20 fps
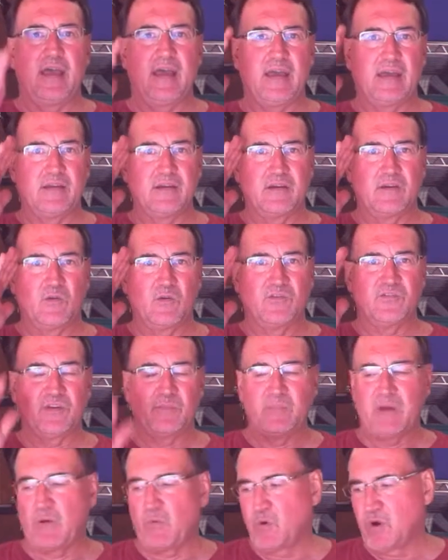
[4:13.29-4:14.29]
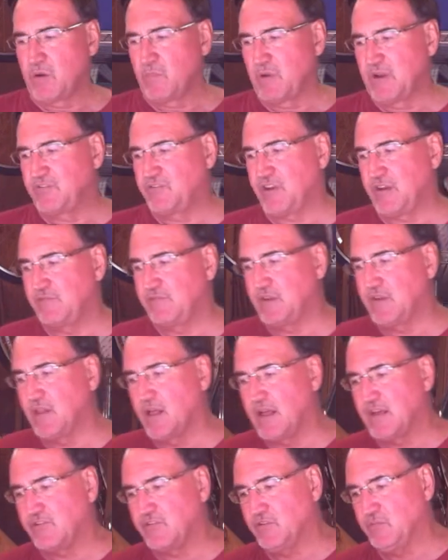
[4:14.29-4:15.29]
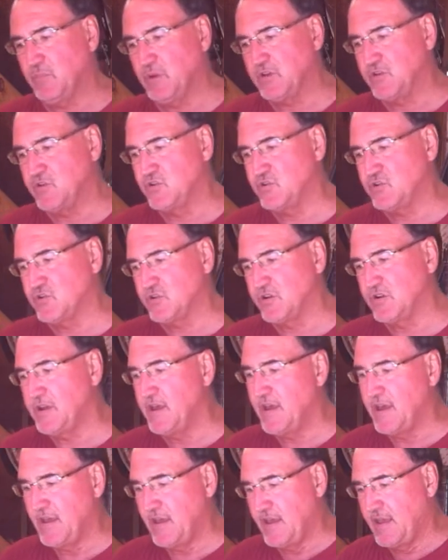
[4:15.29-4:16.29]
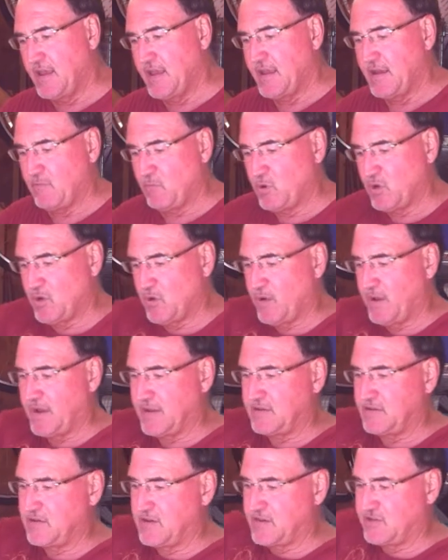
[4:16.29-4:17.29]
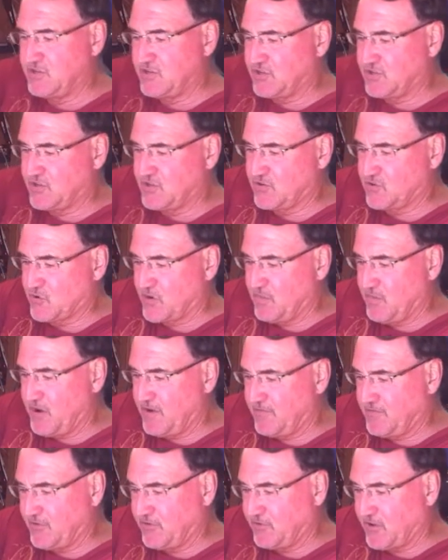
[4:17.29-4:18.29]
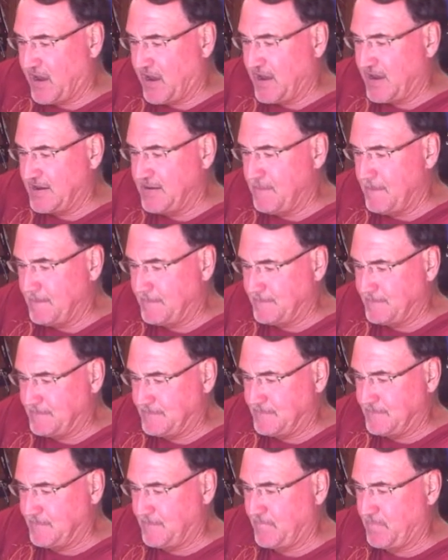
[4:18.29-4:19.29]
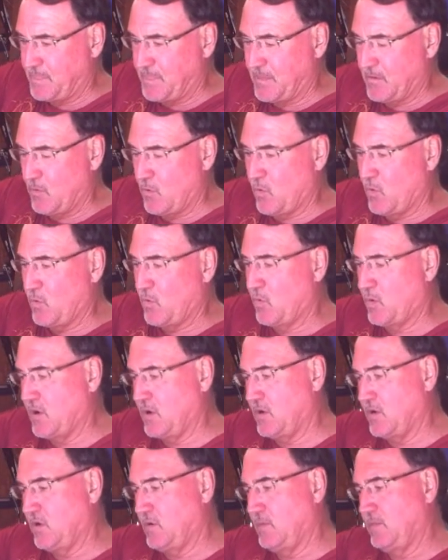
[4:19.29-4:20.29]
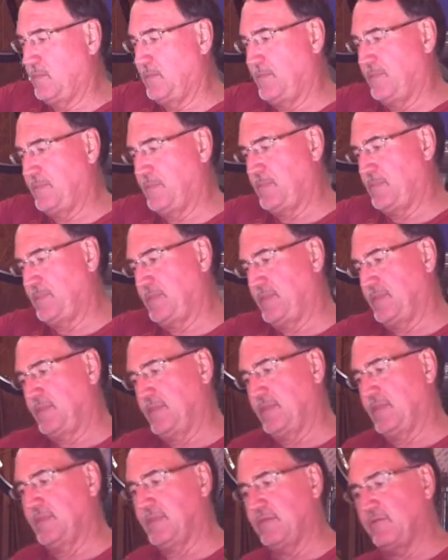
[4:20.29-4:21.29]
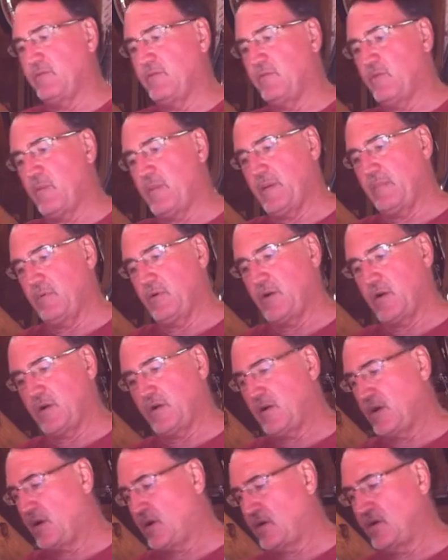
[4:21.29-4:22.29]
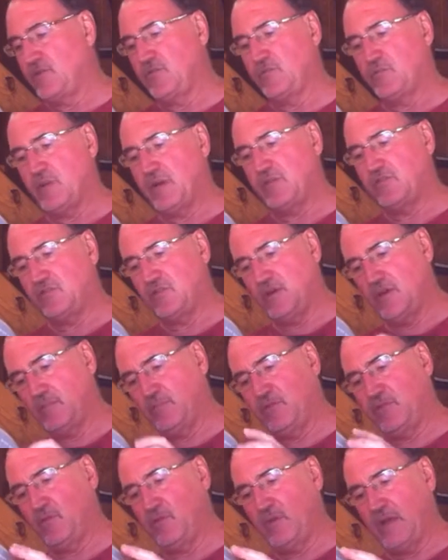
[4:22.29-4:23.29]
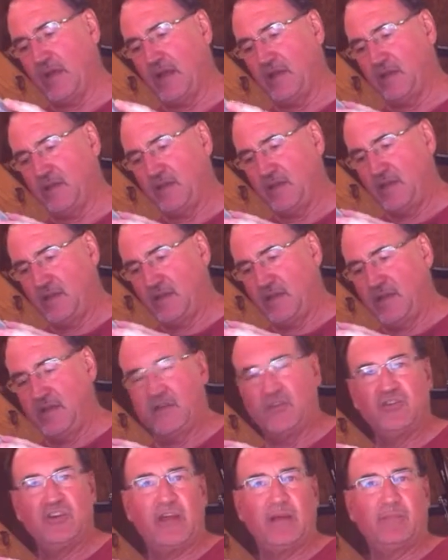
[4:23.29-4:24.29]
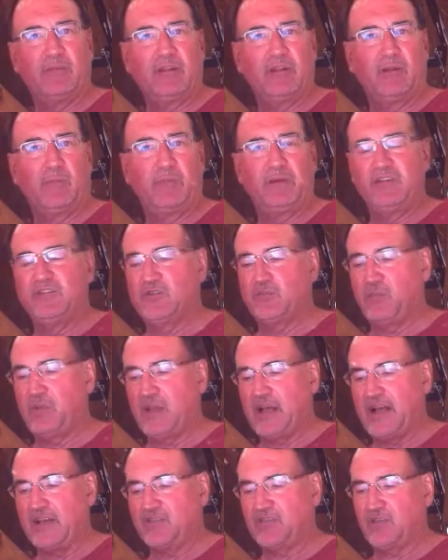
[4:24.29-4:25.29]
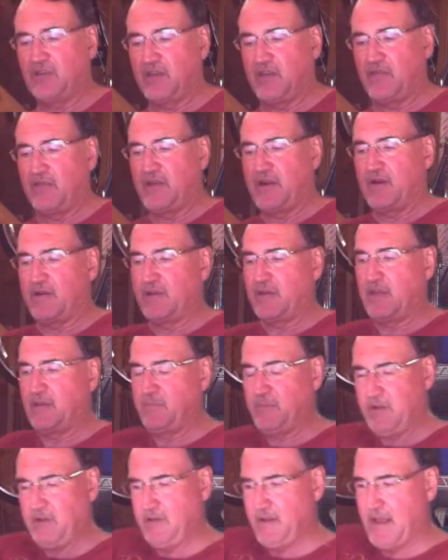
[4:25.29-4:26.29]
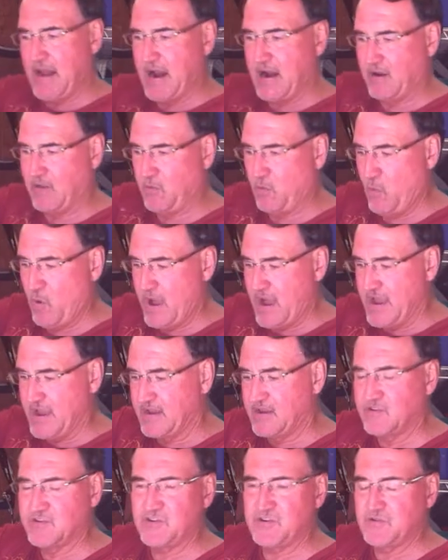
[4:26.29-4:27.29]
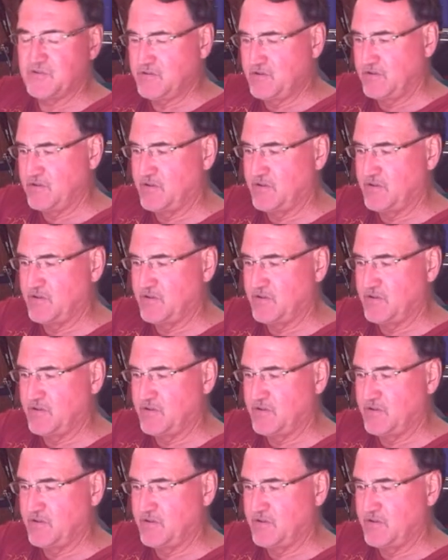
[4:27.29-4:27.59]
and of course I'm not wearing my safety glasses, but you should. And we'll go ahead and just trim off. Oh, and we remembered our guard is messed up, so we got to jam a little piece of plastic in there to keep it out of the way, because you